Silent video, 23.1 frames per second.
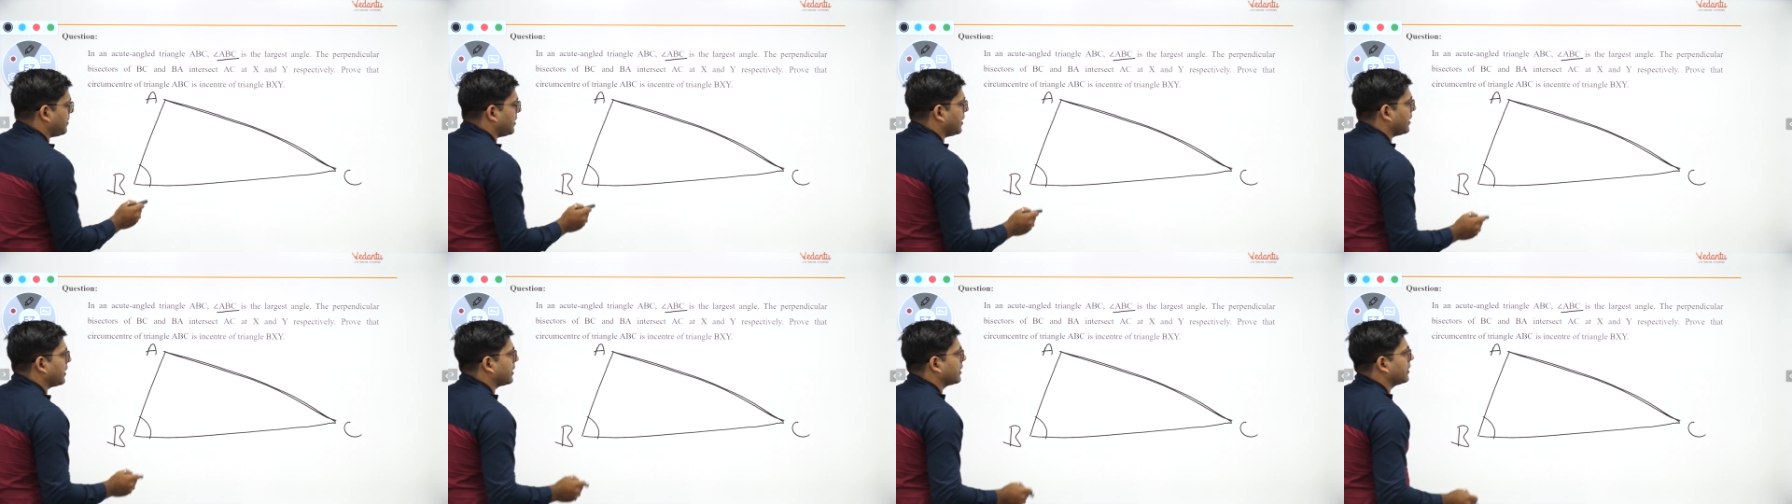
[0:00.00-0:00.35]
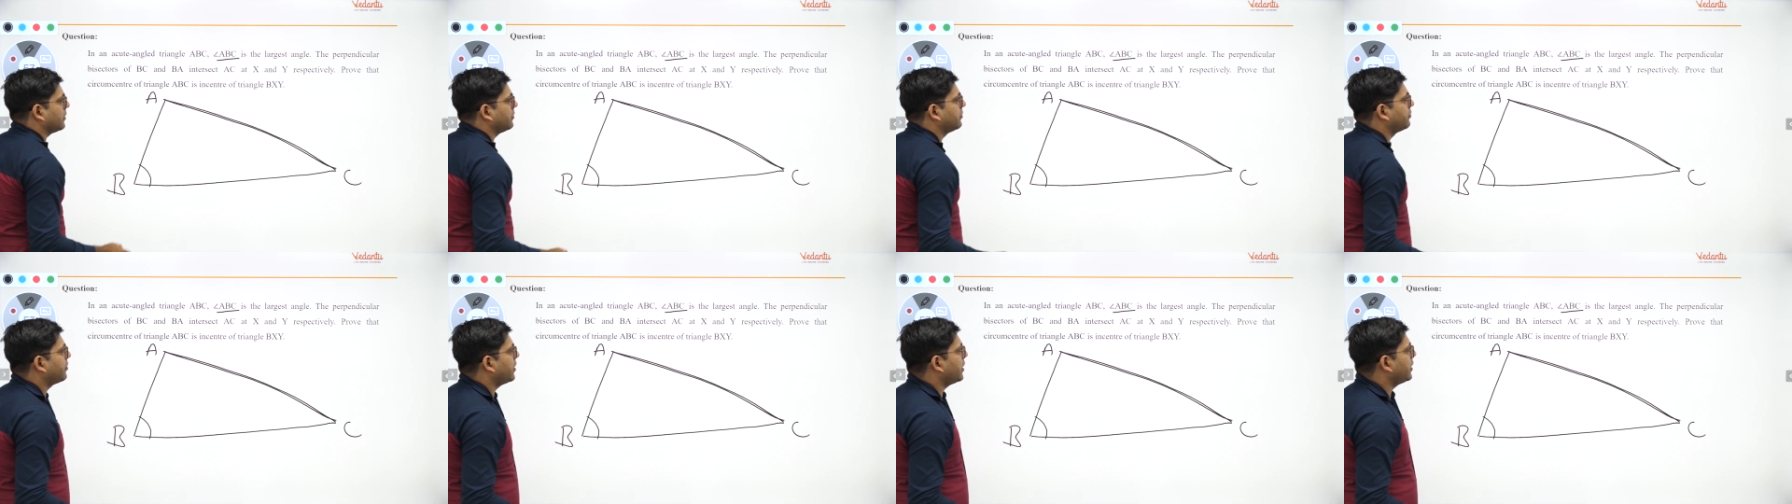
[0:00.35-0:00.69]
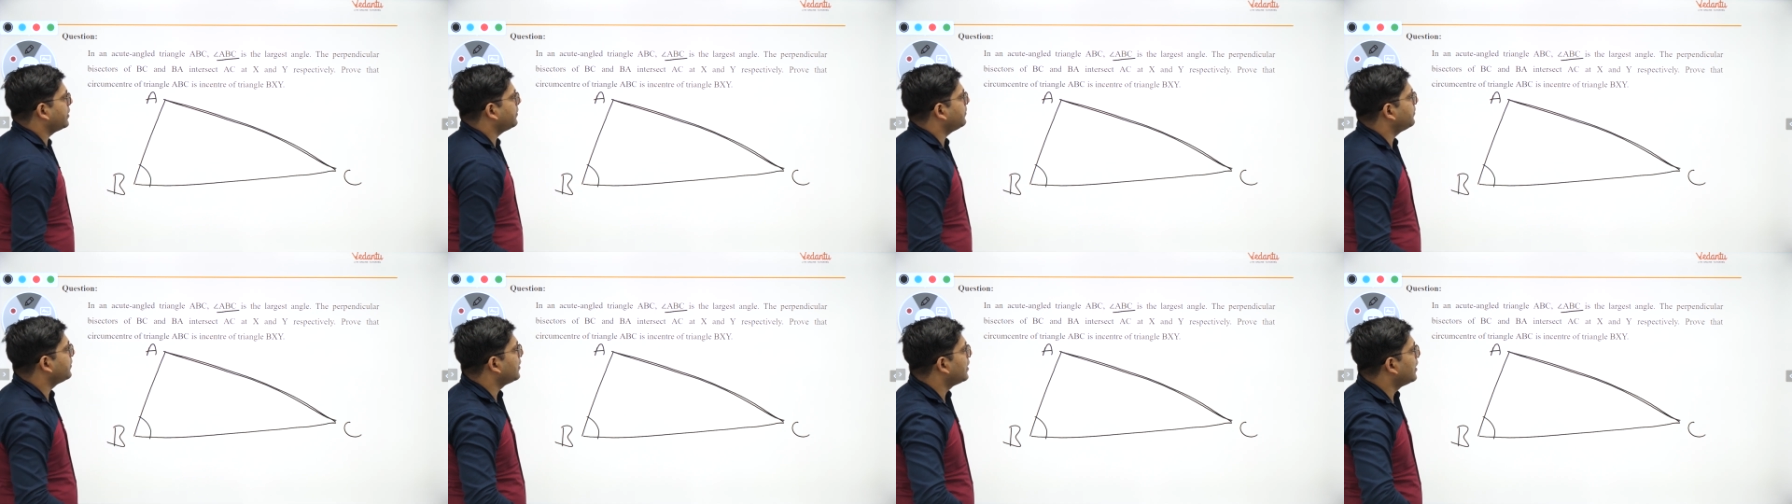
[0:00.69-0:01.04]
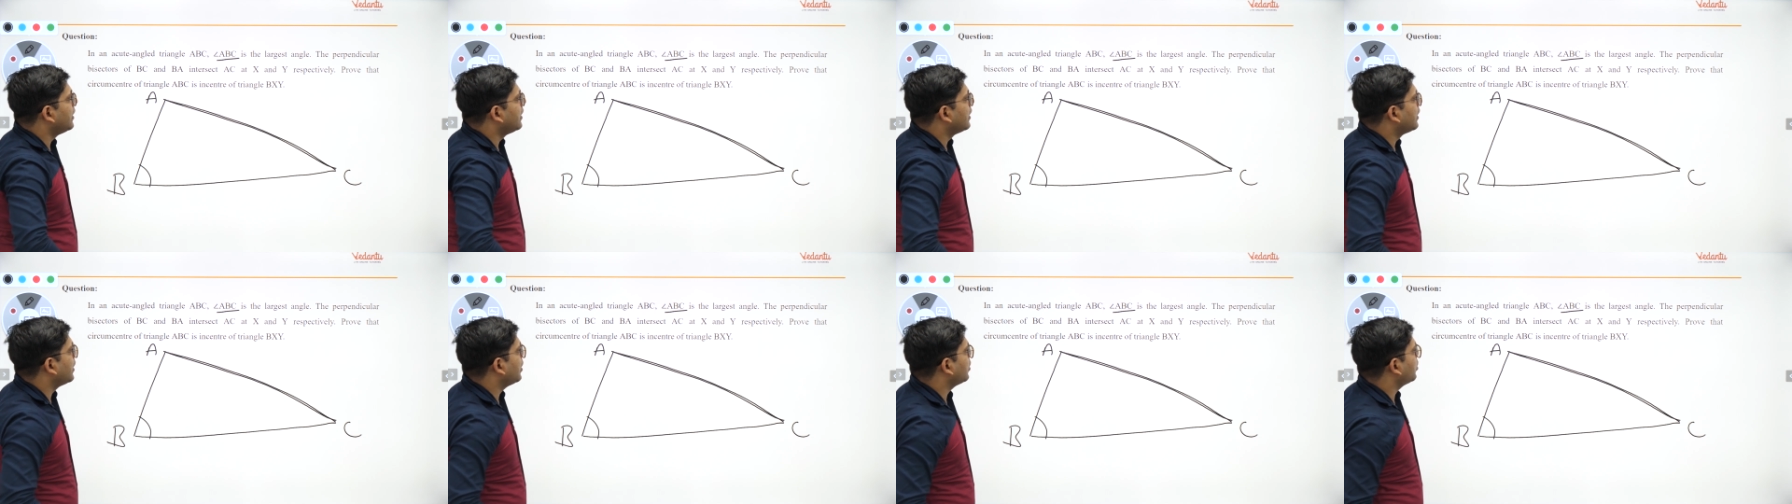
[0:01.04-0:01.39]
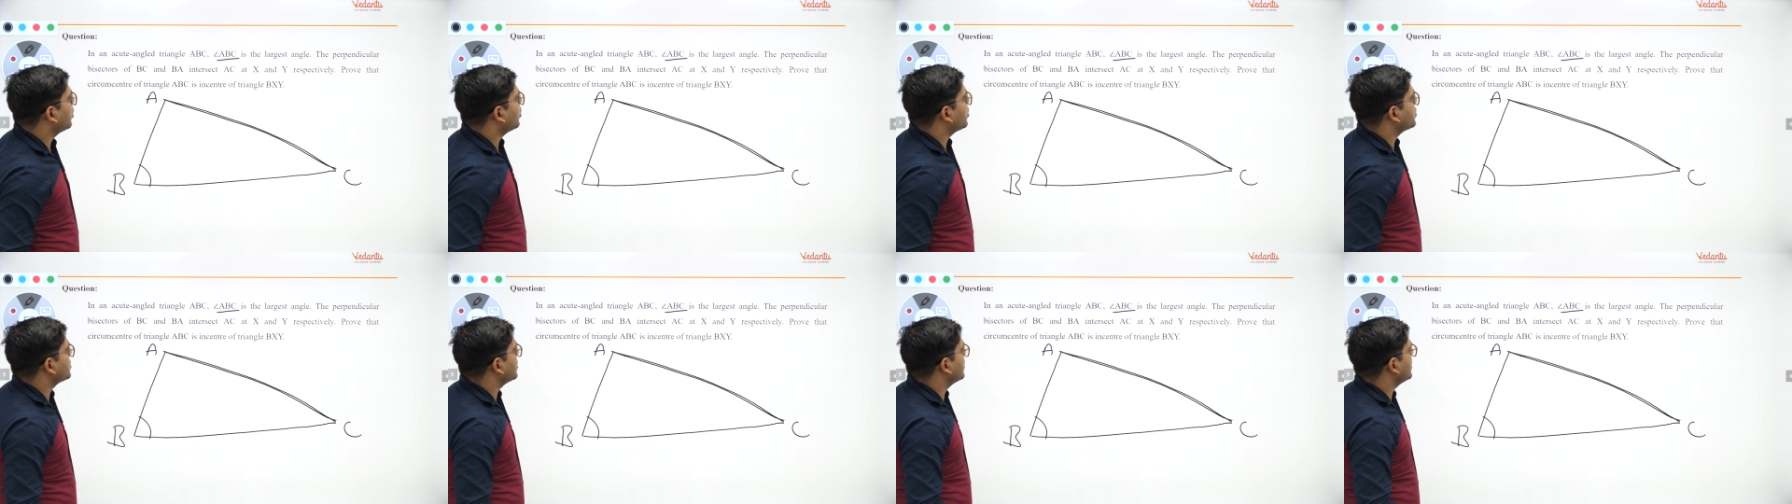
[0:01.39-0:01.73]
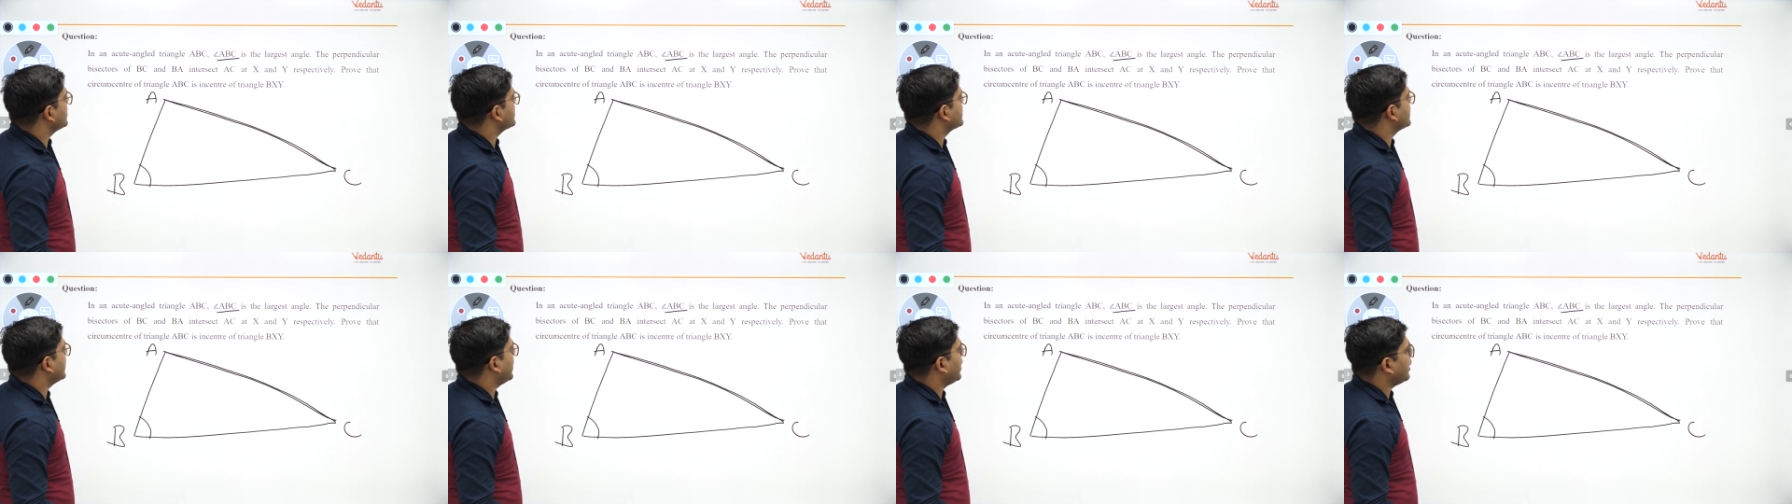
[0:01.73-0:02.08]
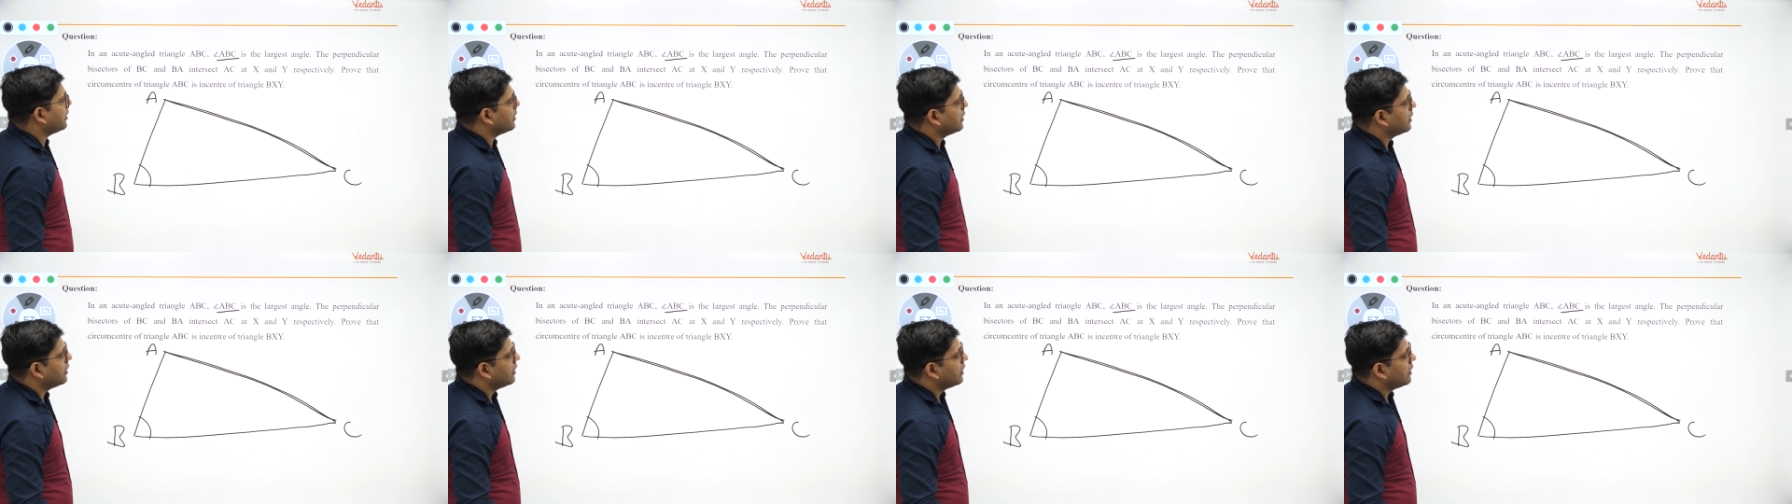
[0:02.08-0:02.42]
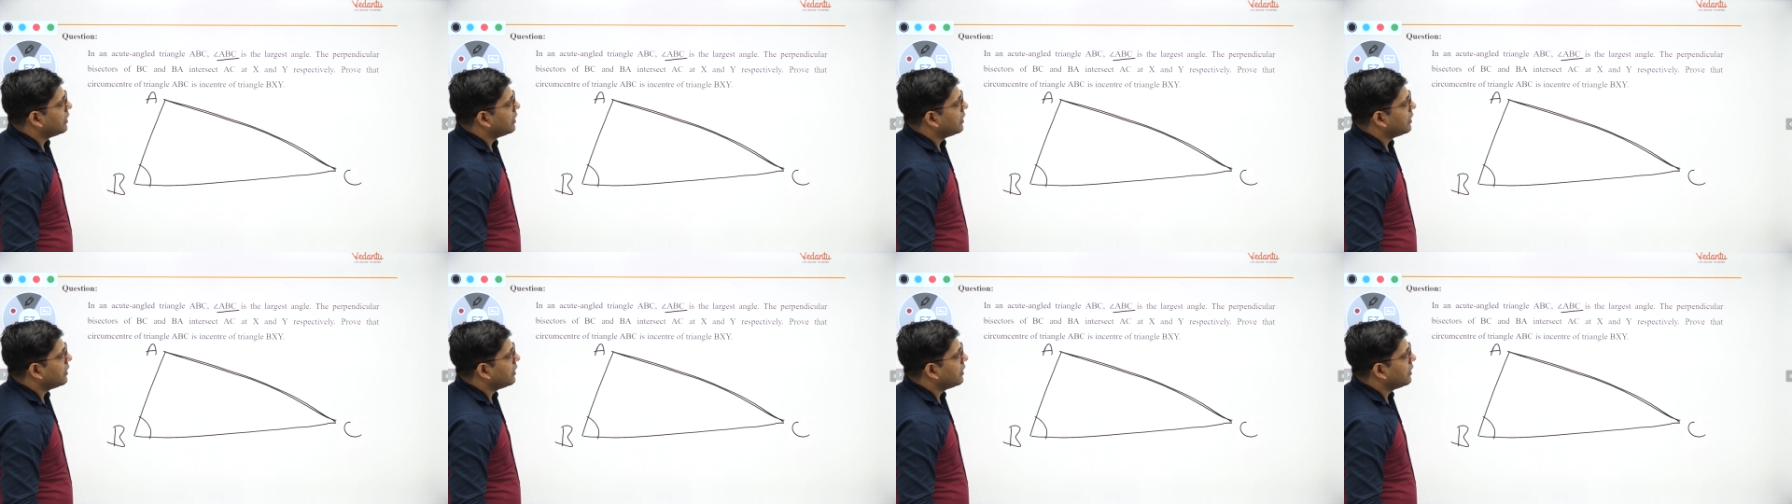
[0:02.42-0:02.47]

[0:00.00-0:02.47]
B angle. Fine. Now the question is saying